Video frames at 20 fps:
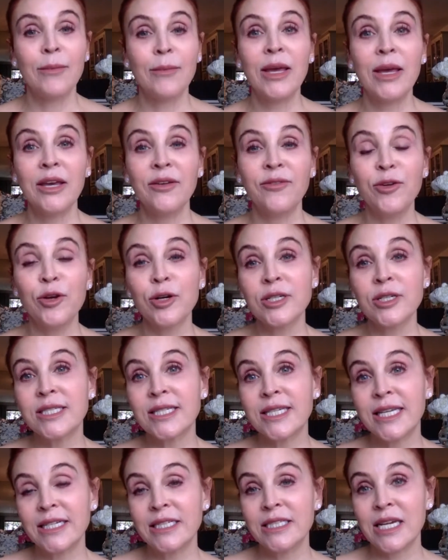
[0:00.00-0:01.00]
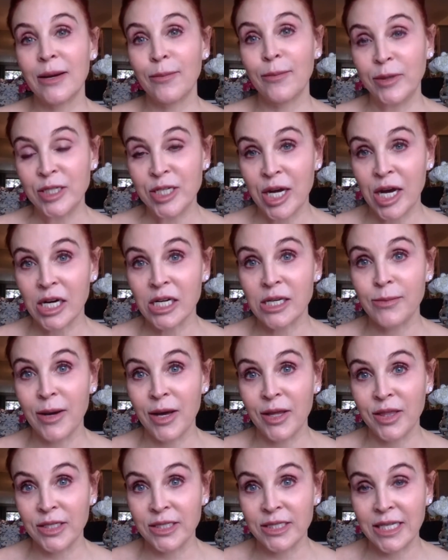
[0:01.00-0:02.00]
If you're a skin type, we talked about
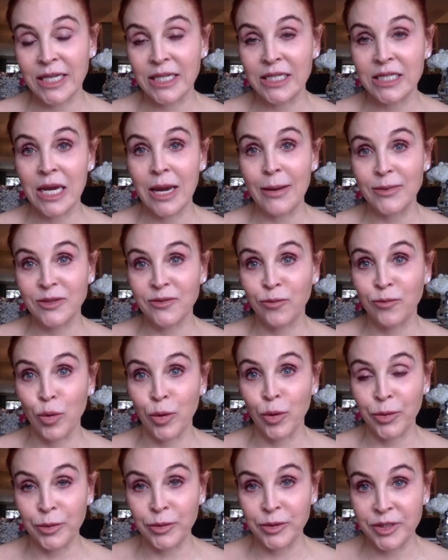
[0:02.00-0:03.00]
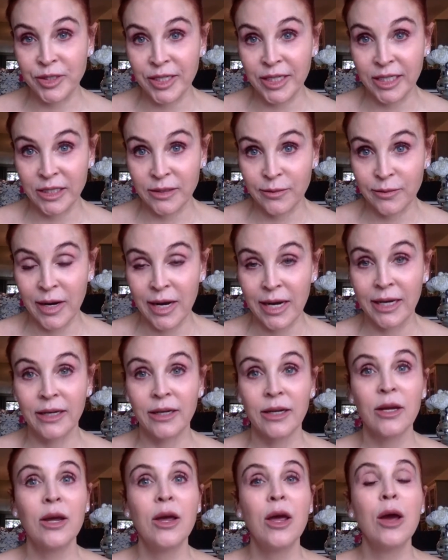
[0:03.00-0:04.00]
the skin types 4 through 6, right?
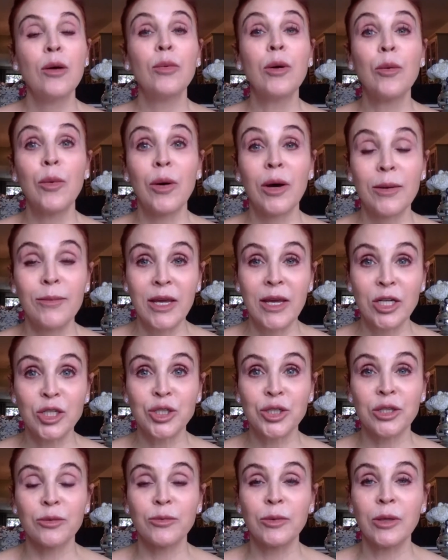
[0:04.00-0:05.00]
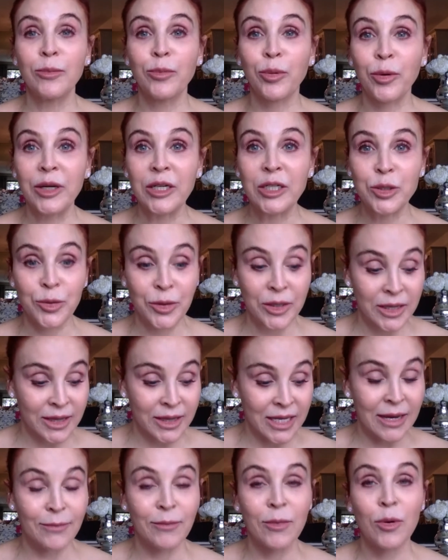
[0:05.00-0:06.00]
We want to sure that we pre-treat
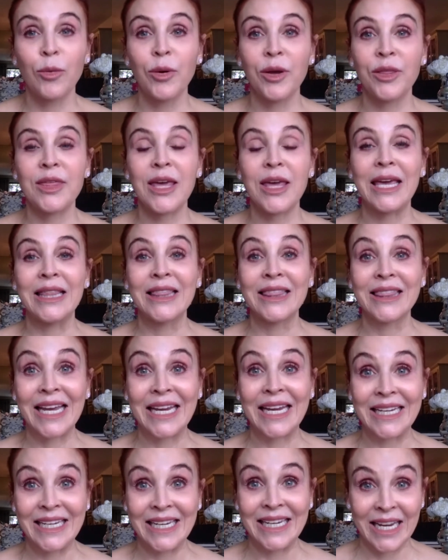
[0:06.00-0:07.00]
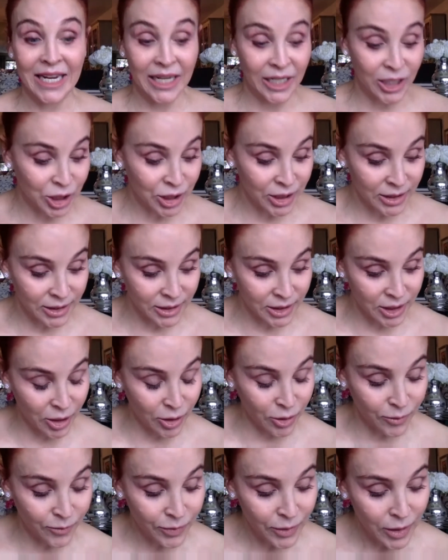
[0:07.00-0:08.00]
them with a lightening agent.
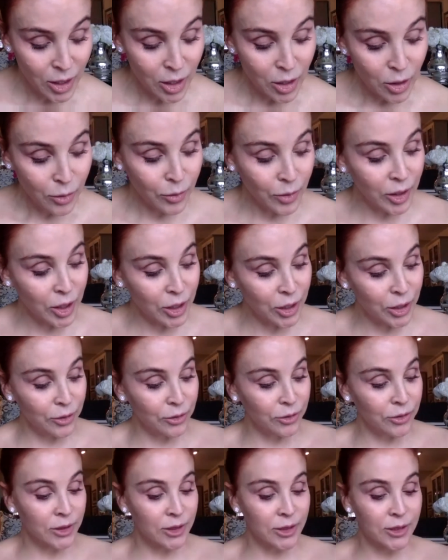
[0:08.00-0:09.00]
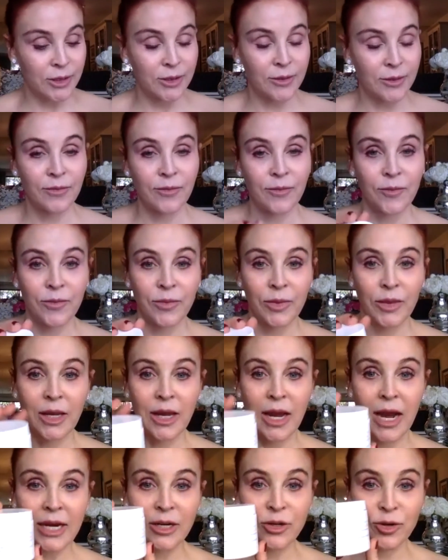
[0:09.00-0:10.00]
So we use
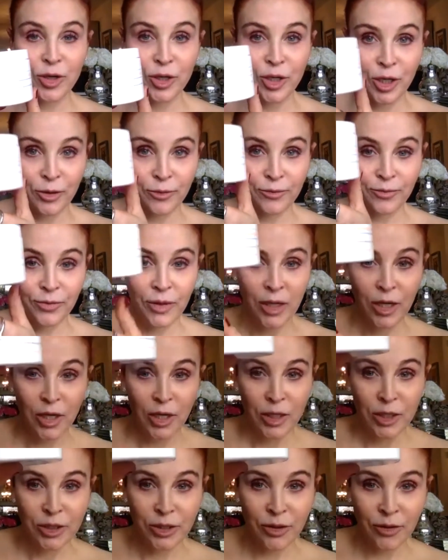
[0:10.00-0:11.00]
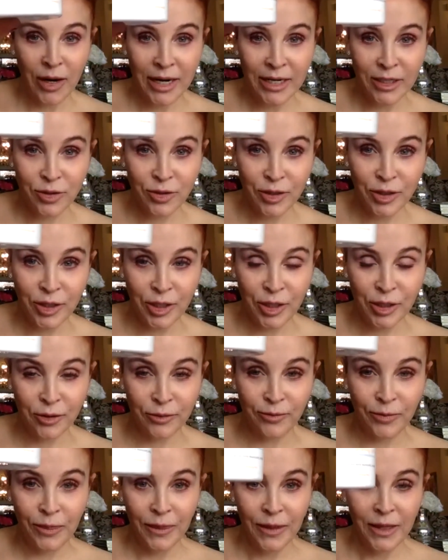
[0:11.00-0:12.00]
hydroquinone. So
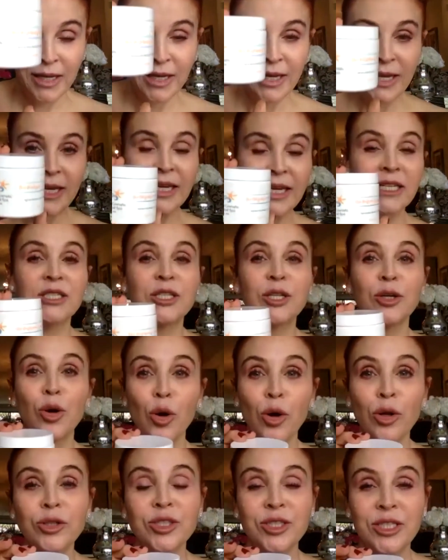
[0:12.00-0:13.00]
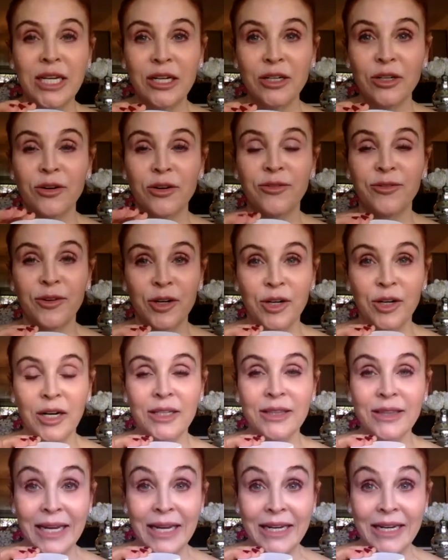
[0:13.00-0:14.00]
hydroquinone is the gold standard for
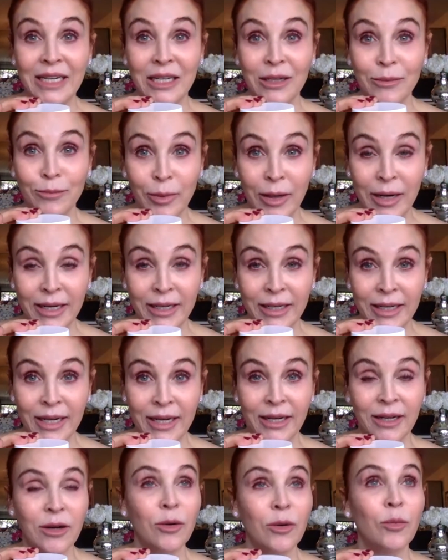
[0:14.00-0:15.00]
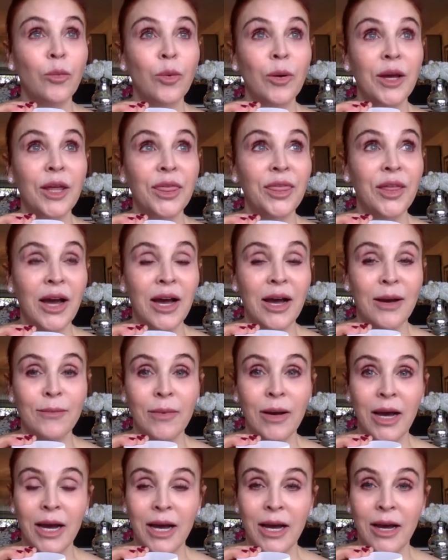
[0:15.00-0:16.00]
lightening and brightening. With
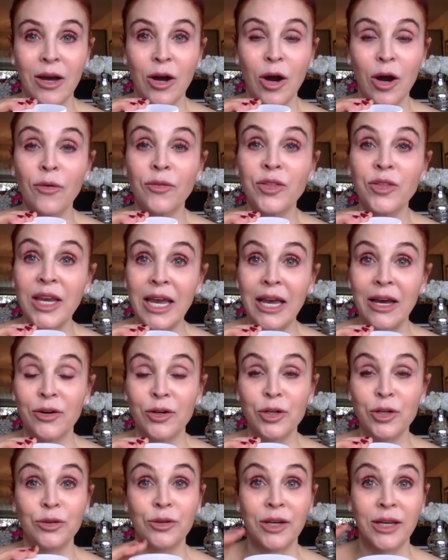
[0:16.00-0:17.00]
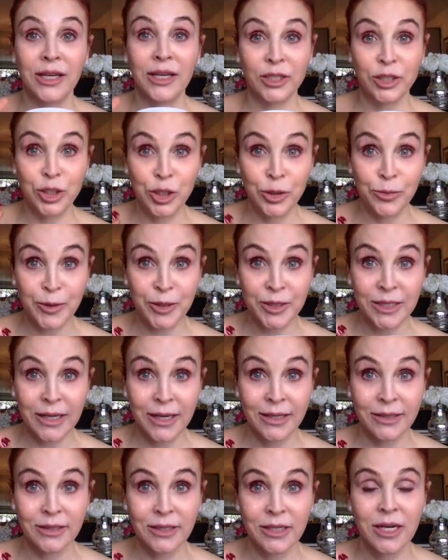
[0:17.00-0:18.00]
over the counter, you can get a
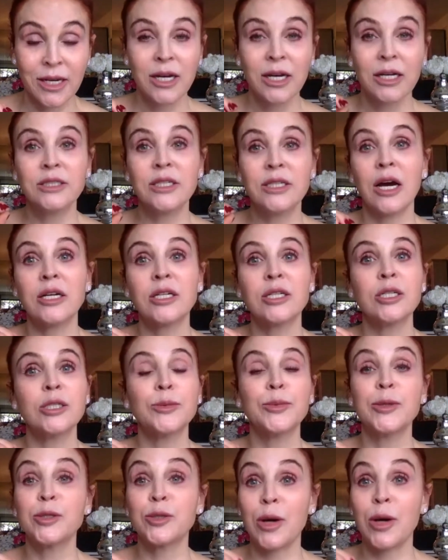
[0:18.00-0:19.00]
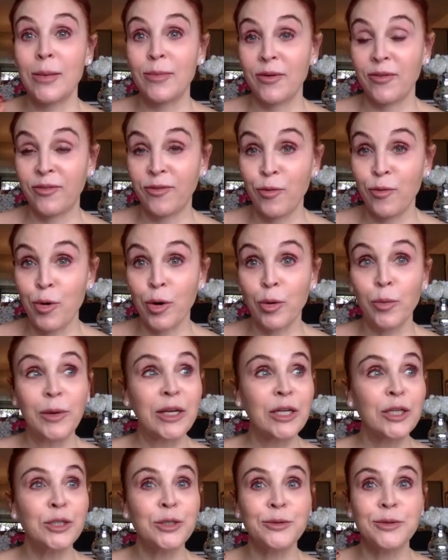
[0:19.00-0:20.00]
2%. Doctors prescribe a 4%. We
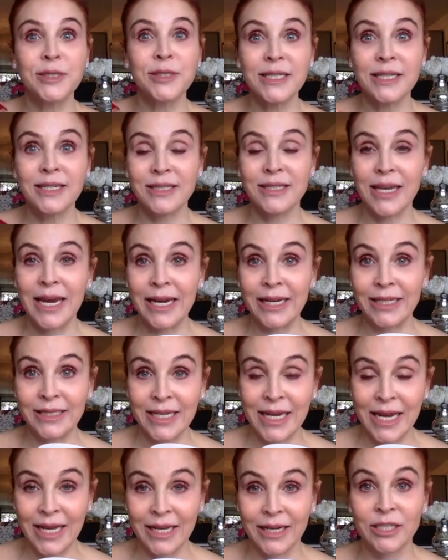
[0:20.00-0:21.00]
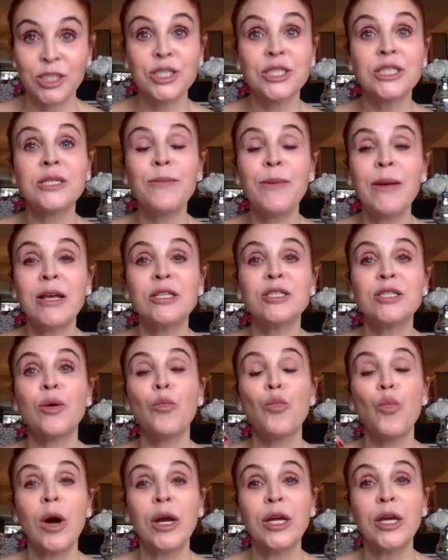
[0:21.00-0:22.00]
can do 6, 8, 10. It just depends on
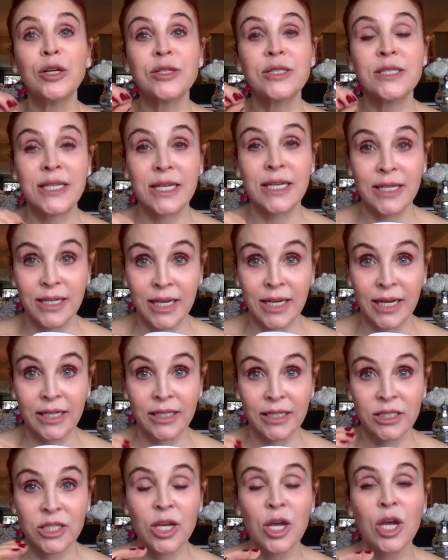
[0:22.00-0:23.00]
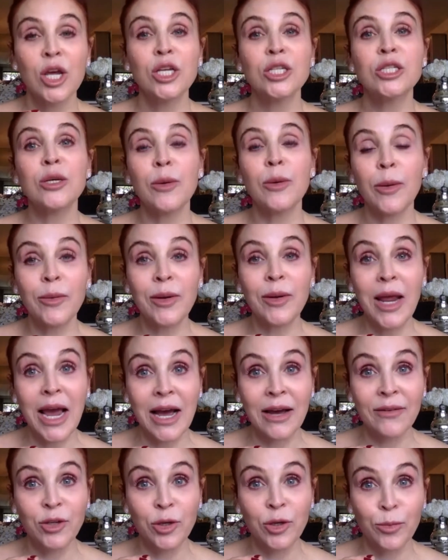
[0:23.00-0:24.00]
what your skin needs. So we would
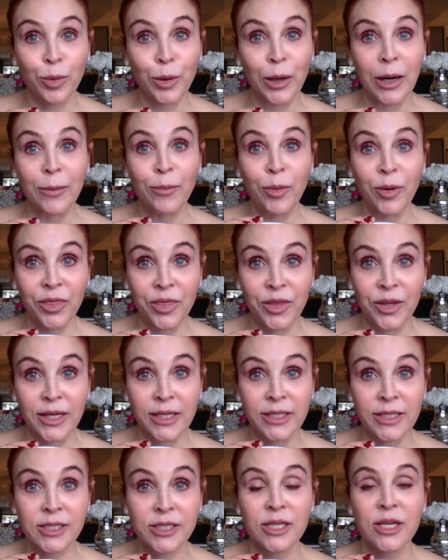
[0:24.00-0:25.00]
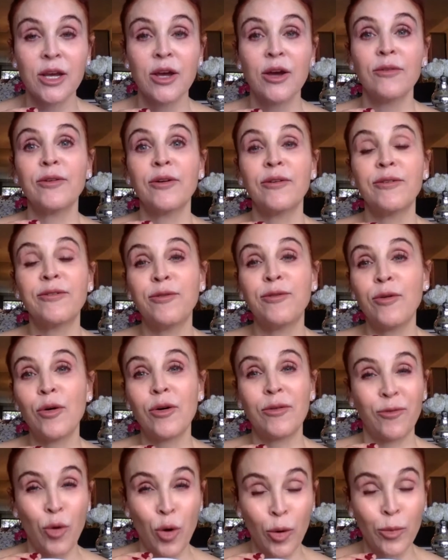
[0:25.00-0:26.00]
have you prep with this for
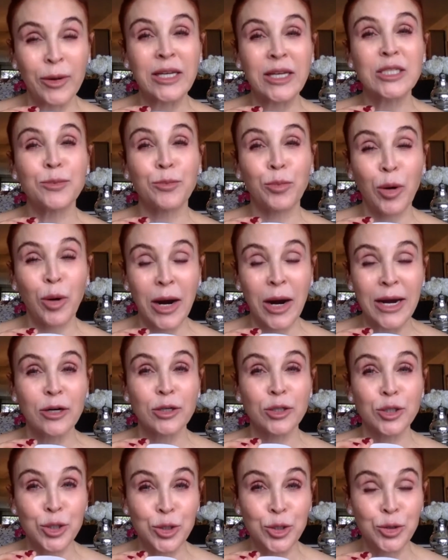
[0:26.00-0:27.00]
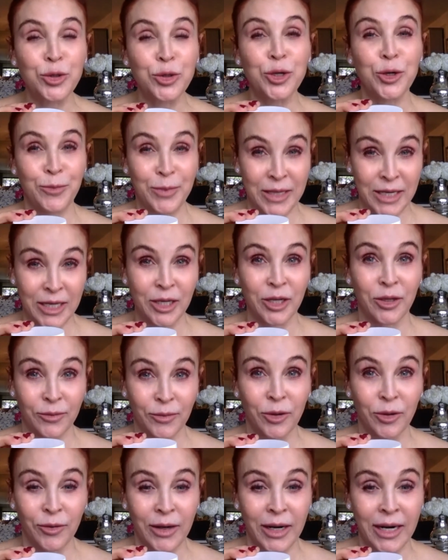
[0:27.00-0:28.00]
4 weeks prior to your peel,
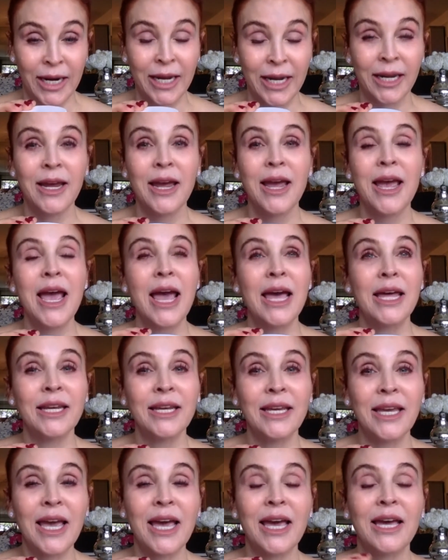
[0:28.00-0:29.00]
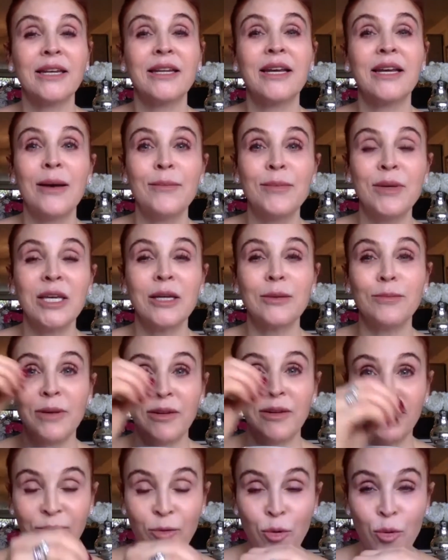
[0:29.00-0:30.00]
okay? And again, coming in
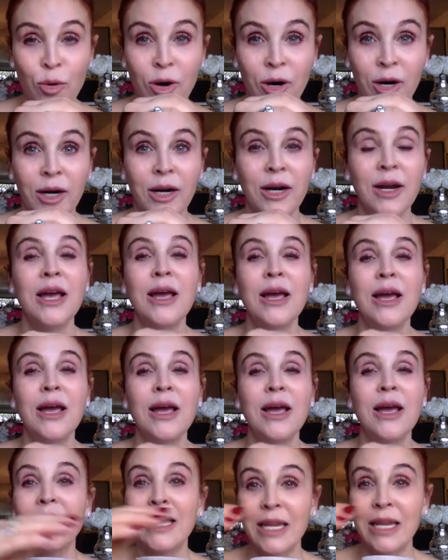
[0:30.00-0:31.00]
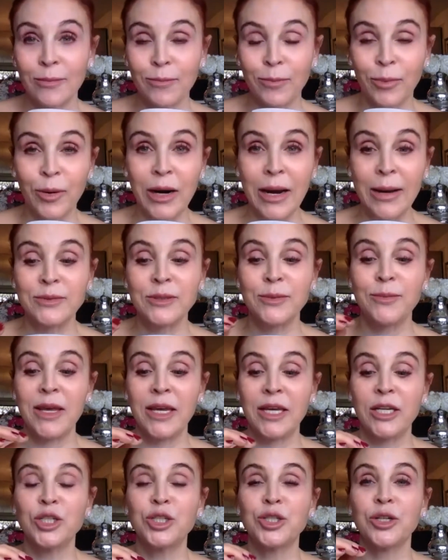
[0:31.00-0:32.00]
before, getting prepped,
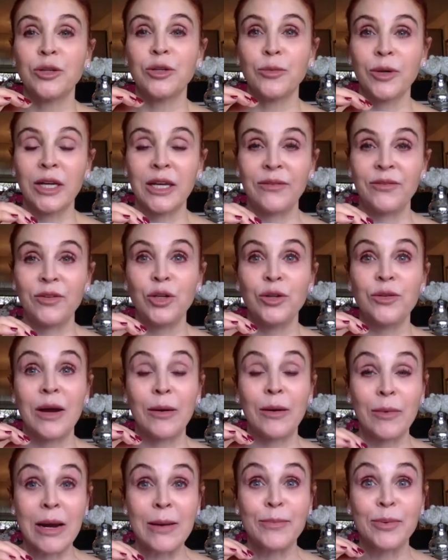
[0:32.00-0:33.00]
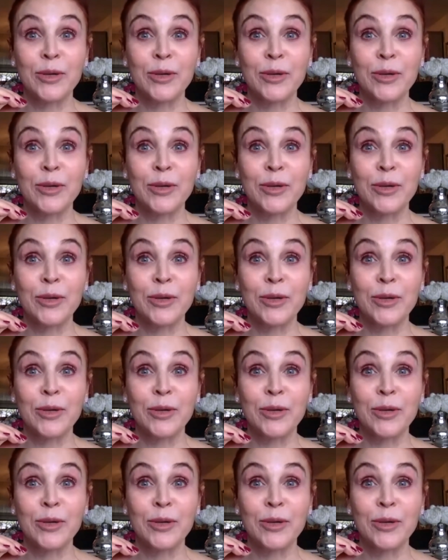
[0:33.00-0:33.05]
making sure that we're giving you that right